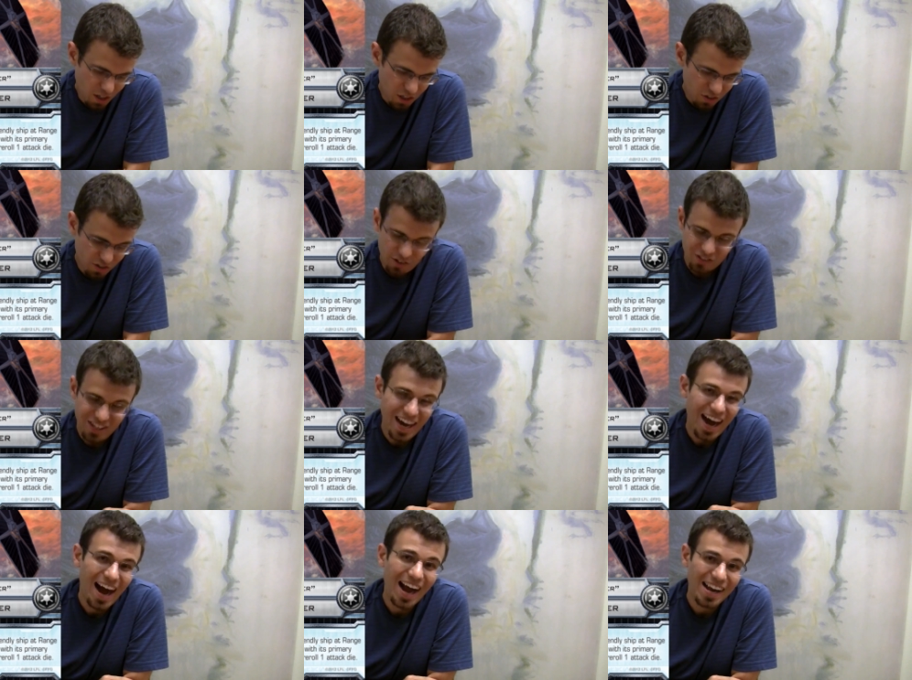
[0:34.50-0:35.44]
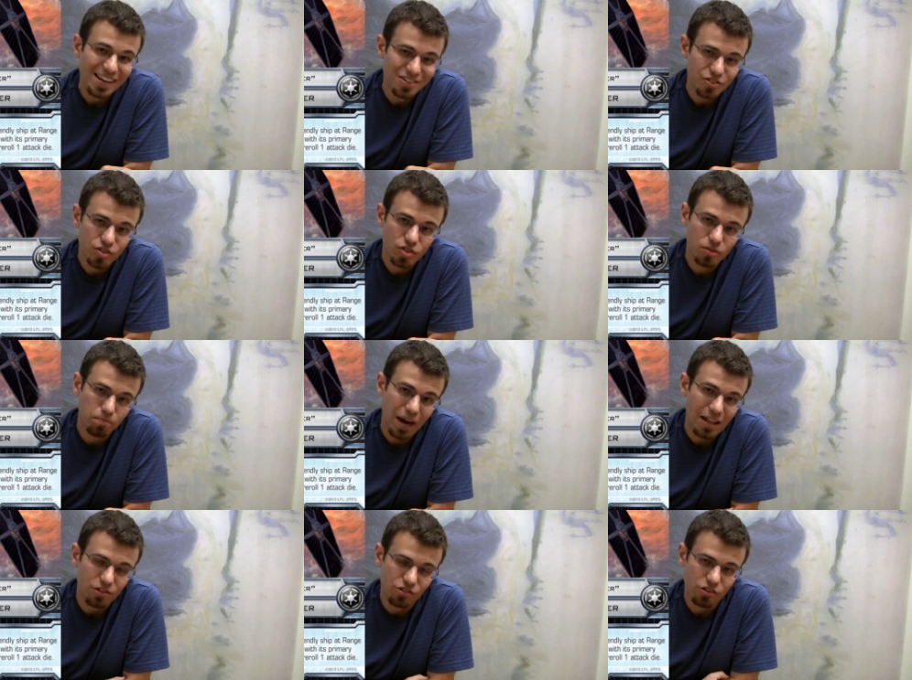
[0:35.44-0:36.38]
she has the highest
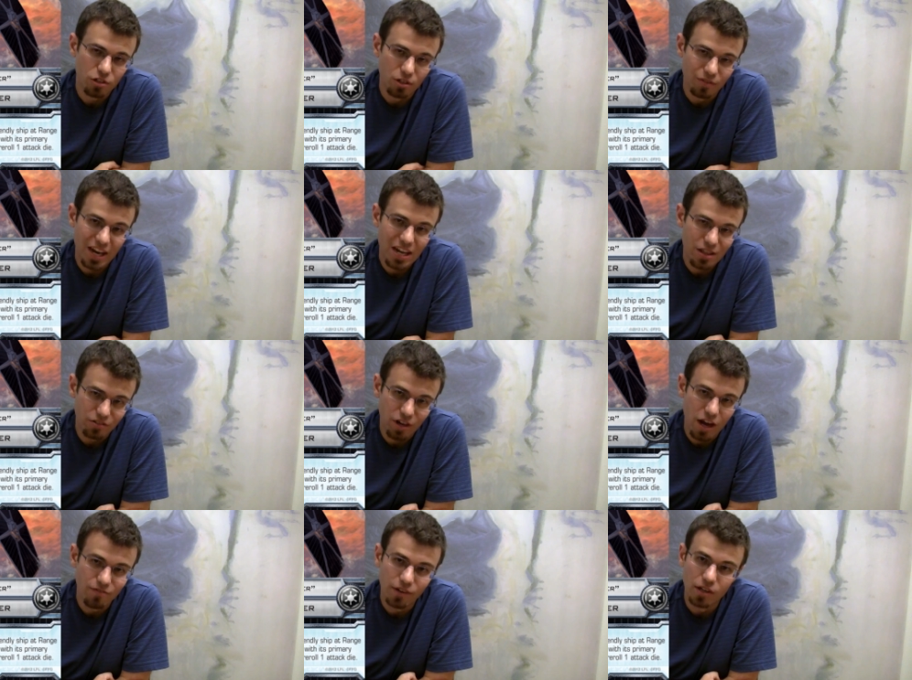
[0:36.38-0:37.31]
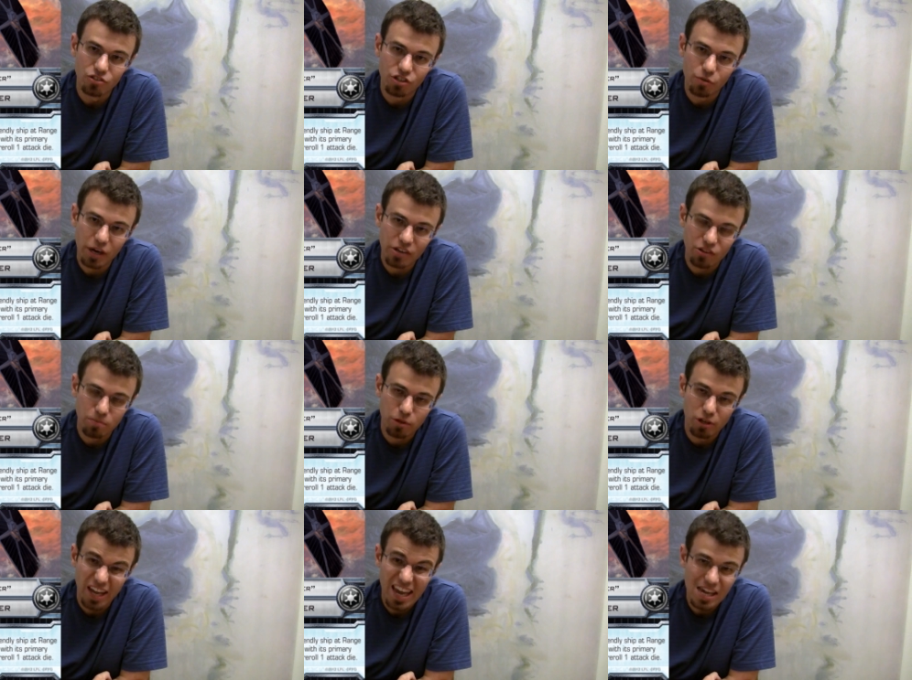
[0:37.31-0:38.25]
pilot skill of any of the TIE fighters. She ranks up
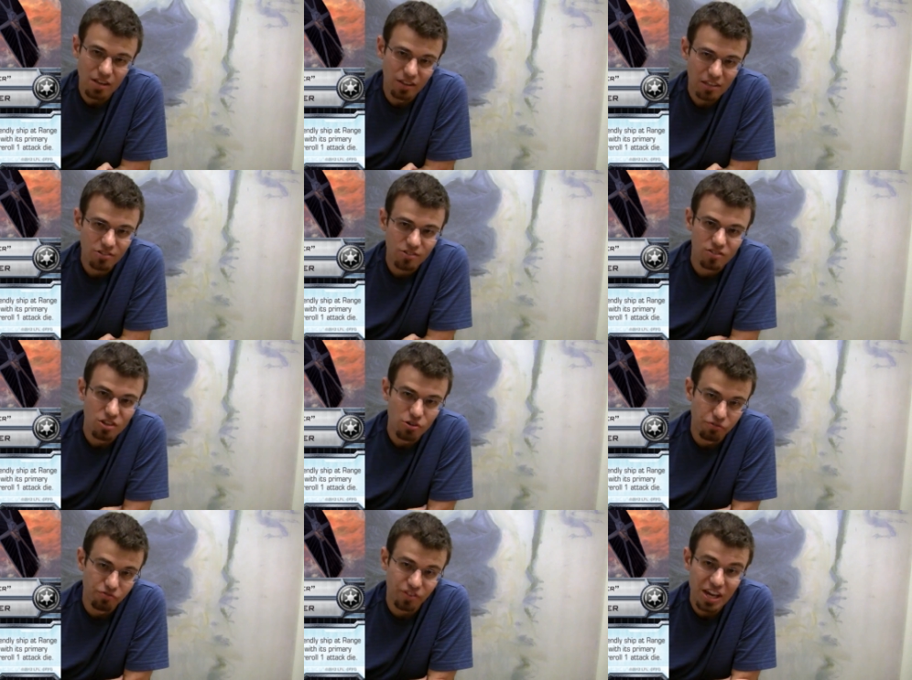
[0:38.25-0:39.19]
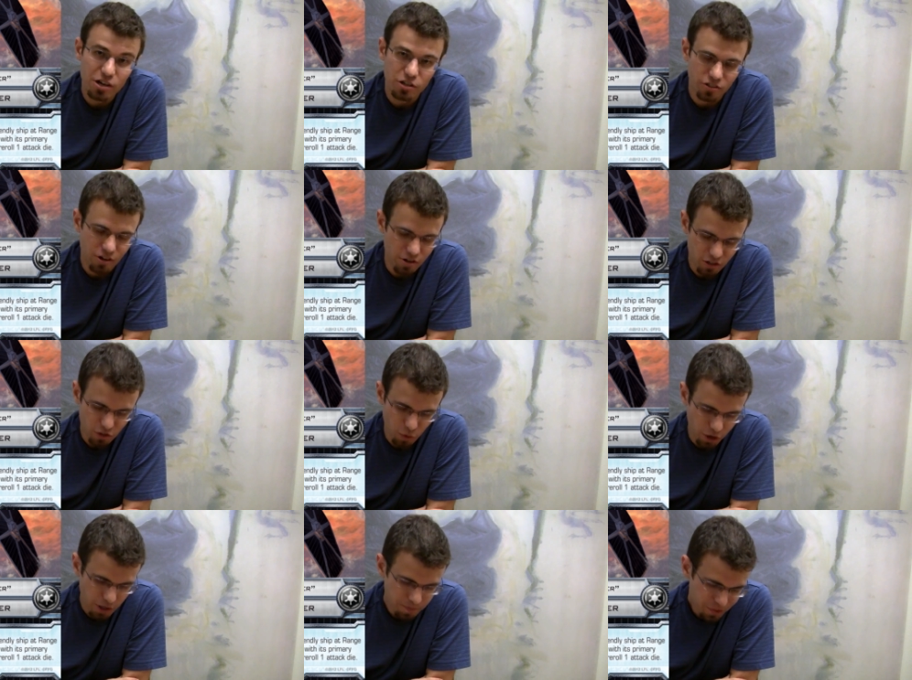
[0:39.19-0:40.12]
there at 8. That's near Vader
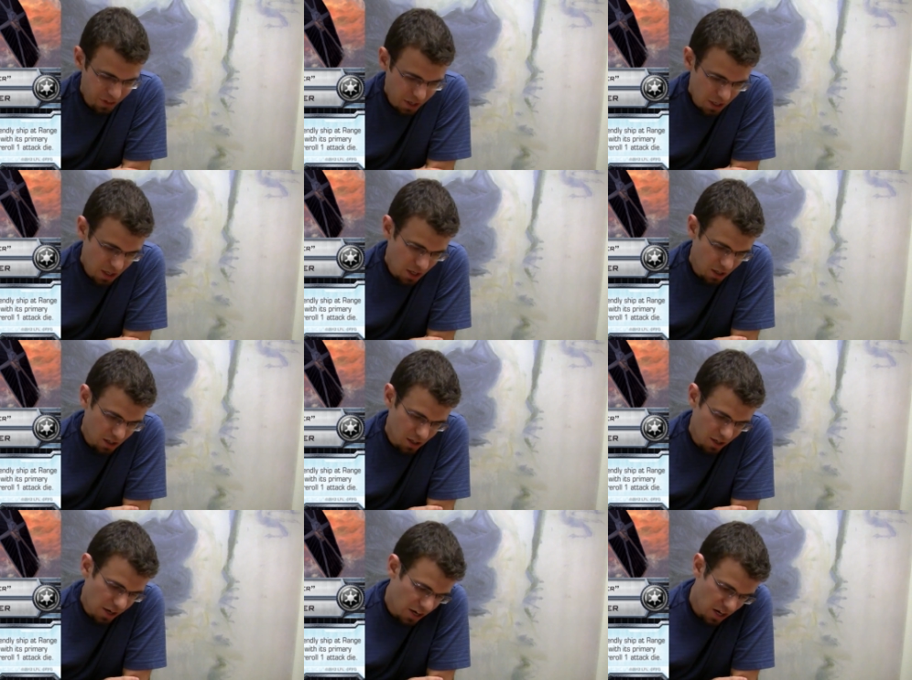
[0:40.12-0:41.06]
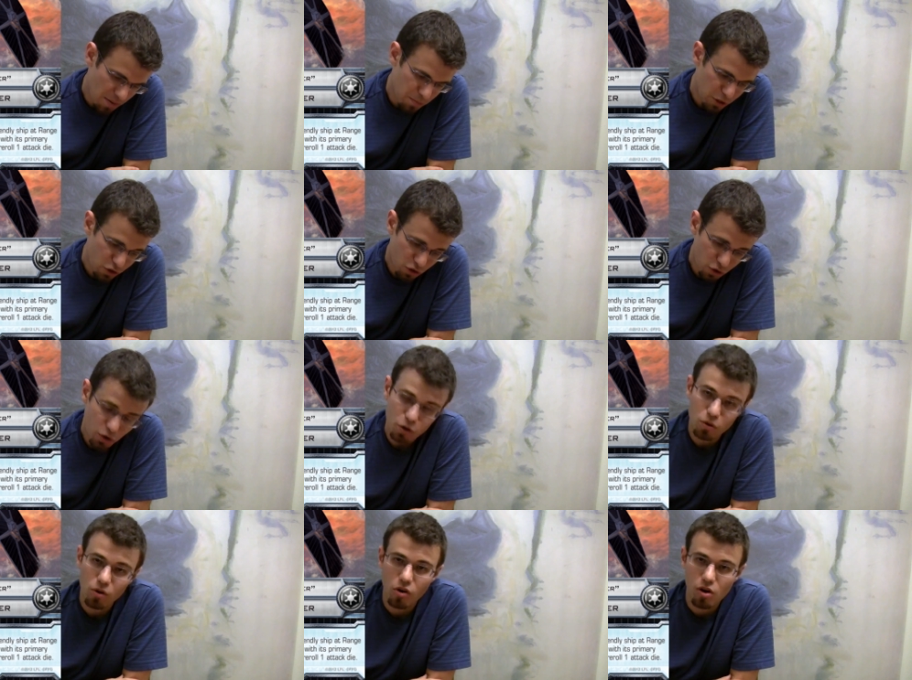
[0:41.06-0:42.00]
territory. And number
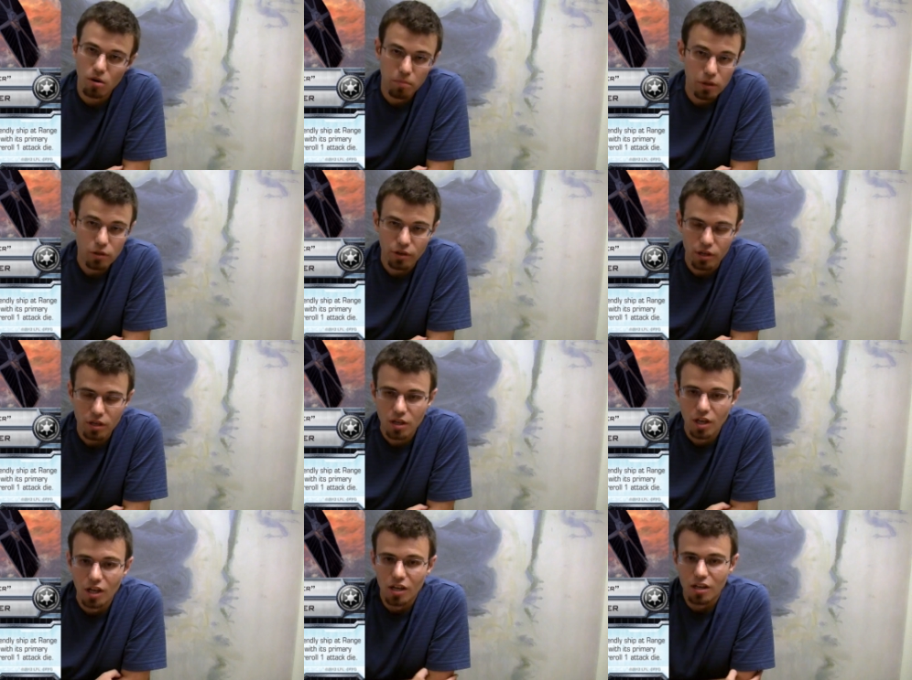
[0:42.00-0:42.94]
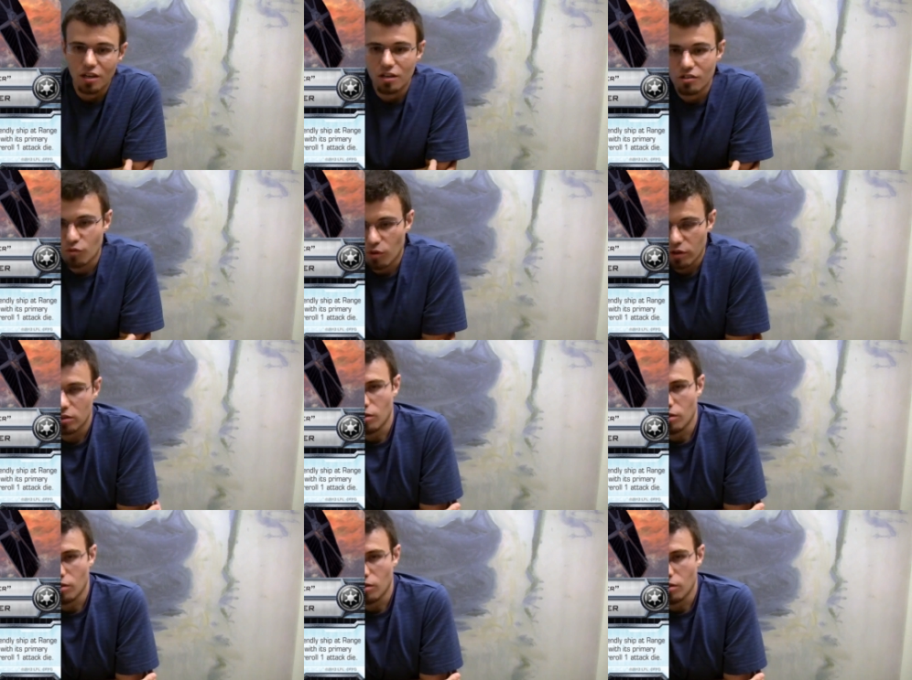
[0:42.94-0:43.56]
2, her ability is sort of